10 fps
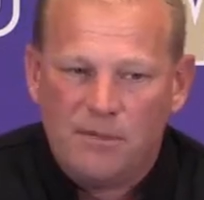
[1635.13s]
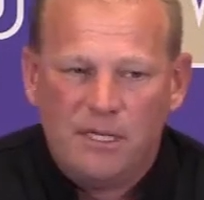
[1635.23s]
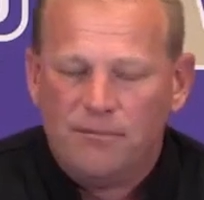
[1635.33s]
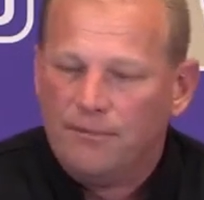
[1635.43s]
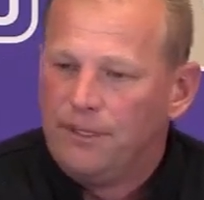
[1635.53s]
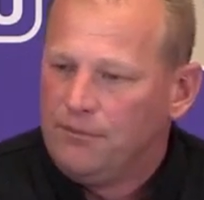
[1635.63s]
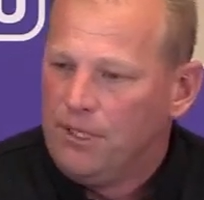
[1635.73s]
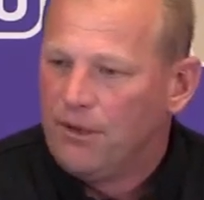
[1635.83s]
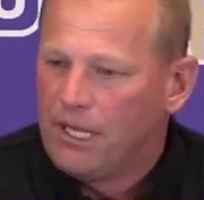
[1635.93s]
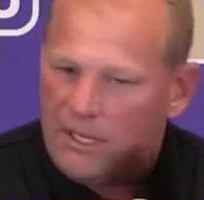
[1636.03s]
I mean,
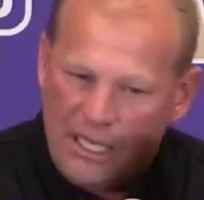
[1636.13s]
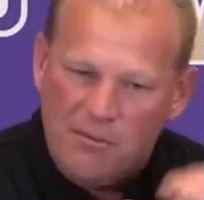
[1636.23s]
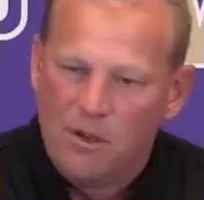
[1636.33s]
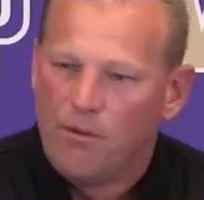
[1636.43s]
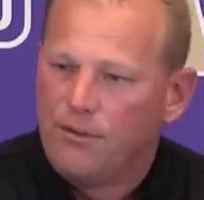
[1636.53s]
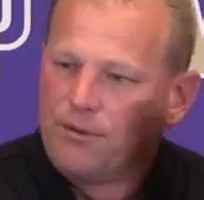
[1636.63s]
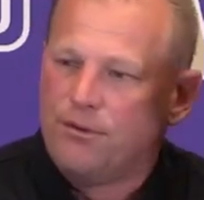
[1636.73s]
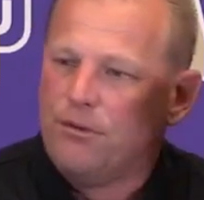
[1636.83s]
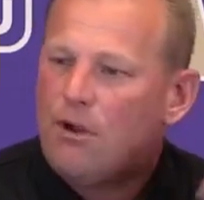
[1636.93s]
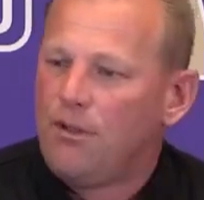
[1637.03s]
you know, I could keep going
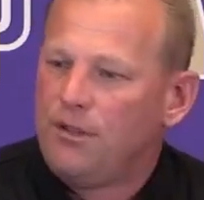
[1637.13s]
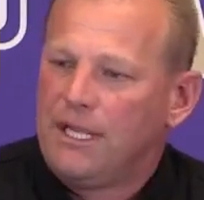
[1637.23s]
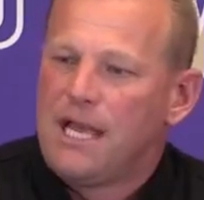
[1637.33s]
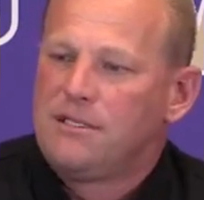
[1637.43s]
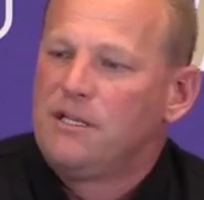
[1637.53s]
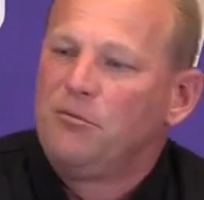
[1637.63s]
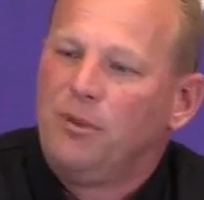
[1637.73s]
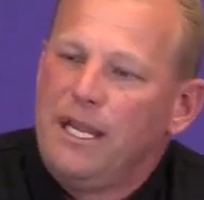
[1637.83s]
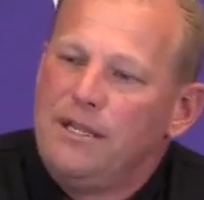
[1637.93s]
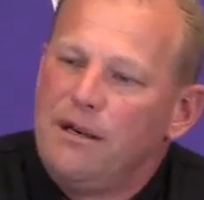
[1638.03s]
through all the guys that have
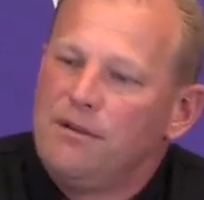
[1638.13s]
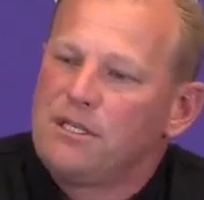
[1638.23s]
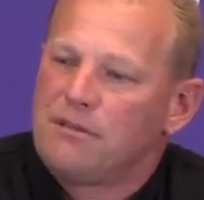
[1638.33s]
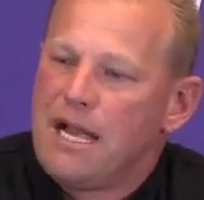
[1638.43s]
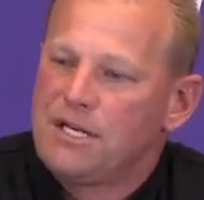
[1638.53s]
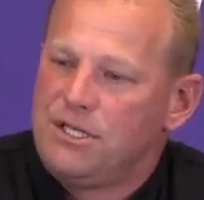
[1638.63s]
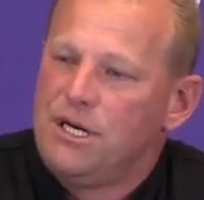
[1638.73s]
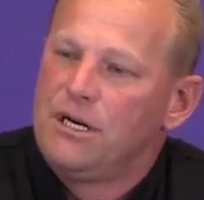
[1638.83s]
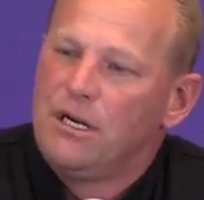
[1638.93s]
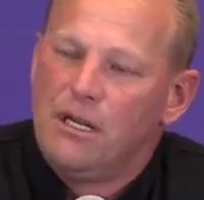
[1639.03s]
played there this last year,